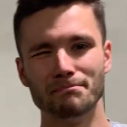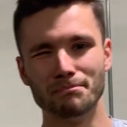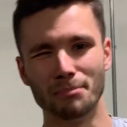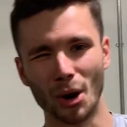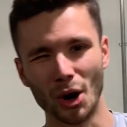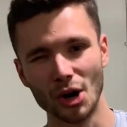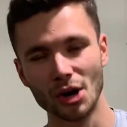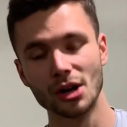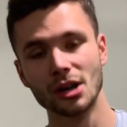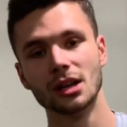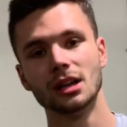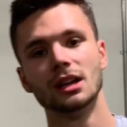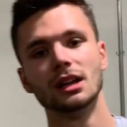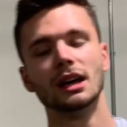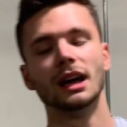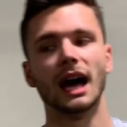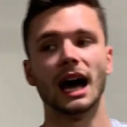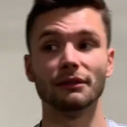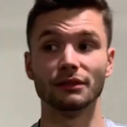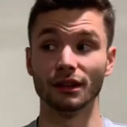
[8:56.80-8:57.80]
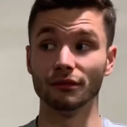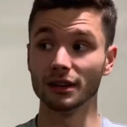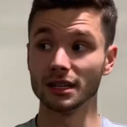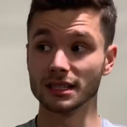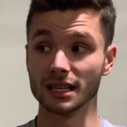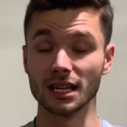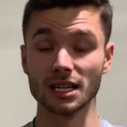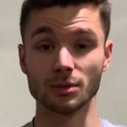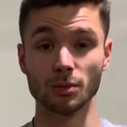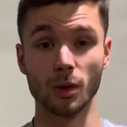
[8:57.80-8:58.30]
learn after every
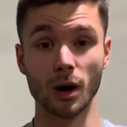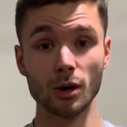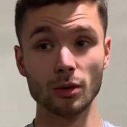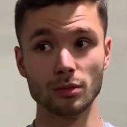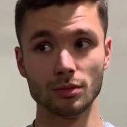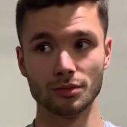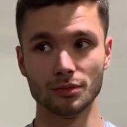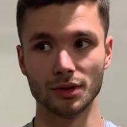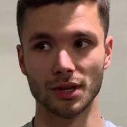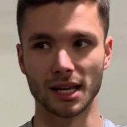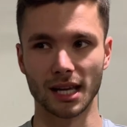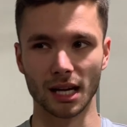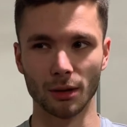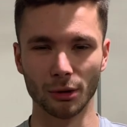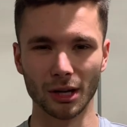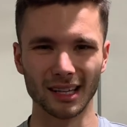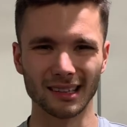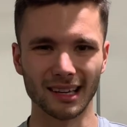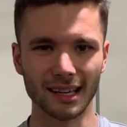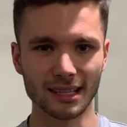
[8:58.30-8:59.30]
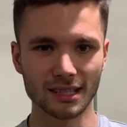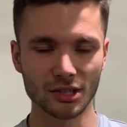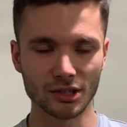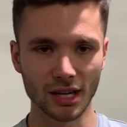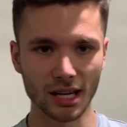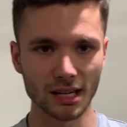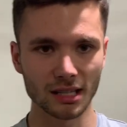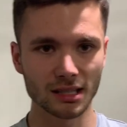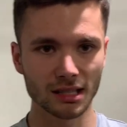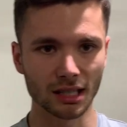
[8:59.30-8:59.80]
set as well. You kind of want to tense
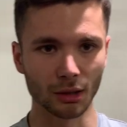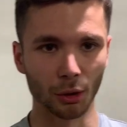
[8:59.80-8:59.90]
test,